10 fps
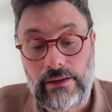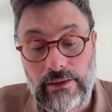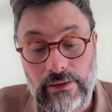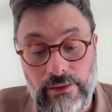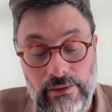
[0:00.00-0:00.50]

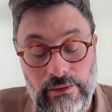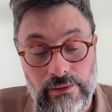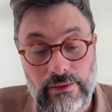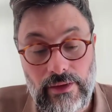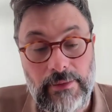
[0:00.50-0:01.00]

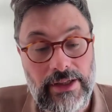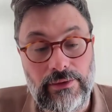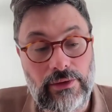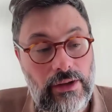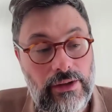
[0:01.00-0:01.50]

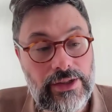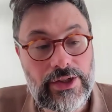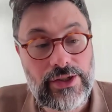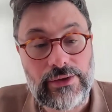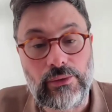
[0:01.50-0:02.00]
Nuclear
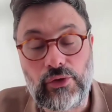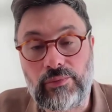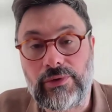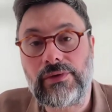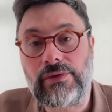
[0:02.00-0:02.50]
energy is good to
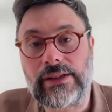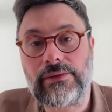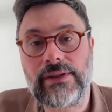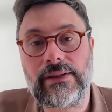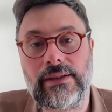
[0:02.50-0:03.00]
produce
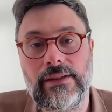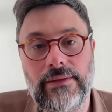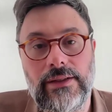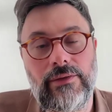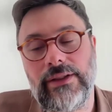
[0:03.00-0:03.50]

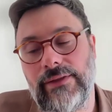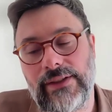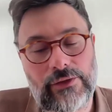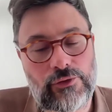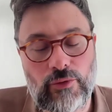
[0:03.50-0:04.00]
electricity, even if
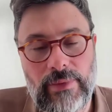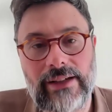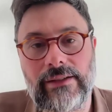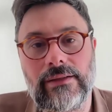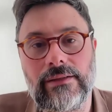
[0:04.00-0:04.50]
it has
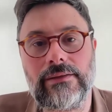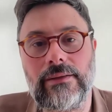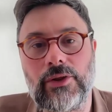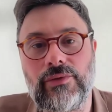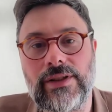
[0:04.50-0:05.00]
drawbacks
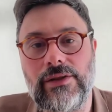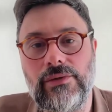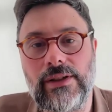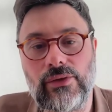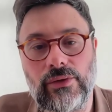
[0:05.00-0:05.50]
about
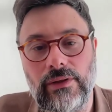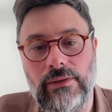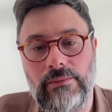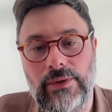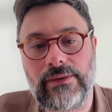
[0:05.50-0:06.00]
residues and so
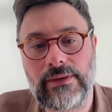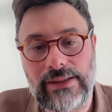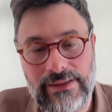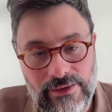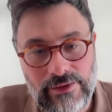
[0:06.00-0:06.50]
on, but
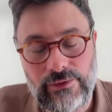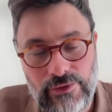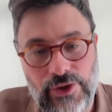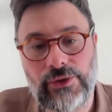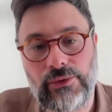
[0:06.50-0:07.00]
it's
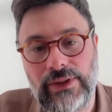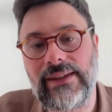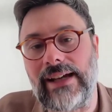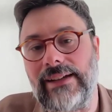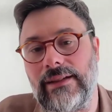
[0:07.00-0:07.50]
just
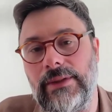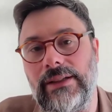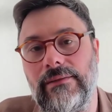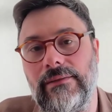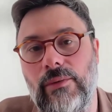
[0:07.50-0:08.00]
doing that. I
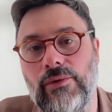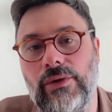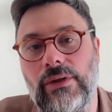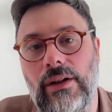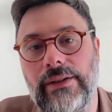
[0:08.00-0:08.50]
mean, from
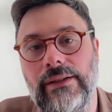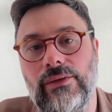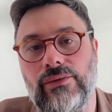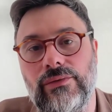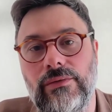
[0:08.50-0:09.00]
nuclear
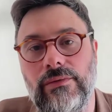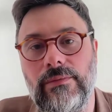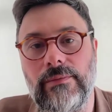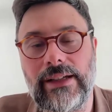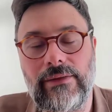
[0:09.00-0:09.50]
then to
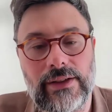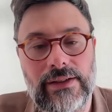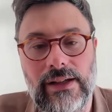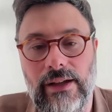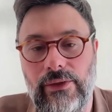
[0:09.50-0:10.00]
make
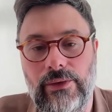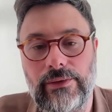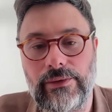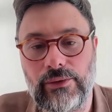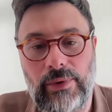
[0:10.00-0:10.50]

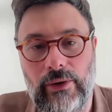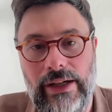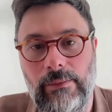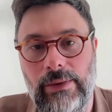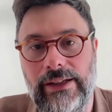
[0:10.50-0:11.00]
fertilizer, to power
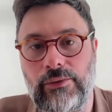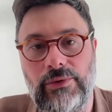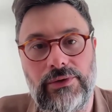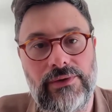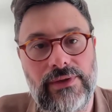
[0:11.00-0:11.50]
airplane, to
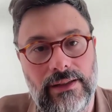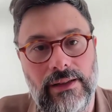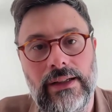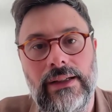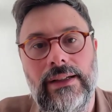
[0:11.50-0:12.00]
produce
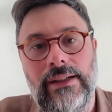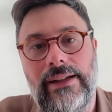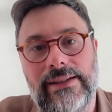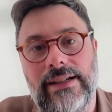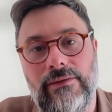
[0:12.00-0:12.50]
steel,
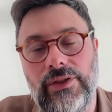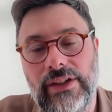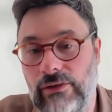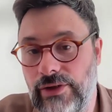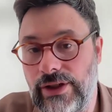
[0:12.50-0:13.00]
there are several
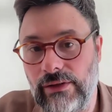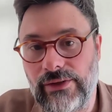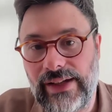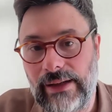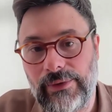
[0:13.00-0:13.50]
technological
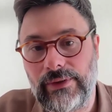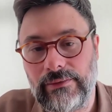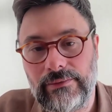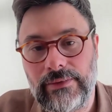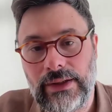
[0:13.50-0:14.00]
steps.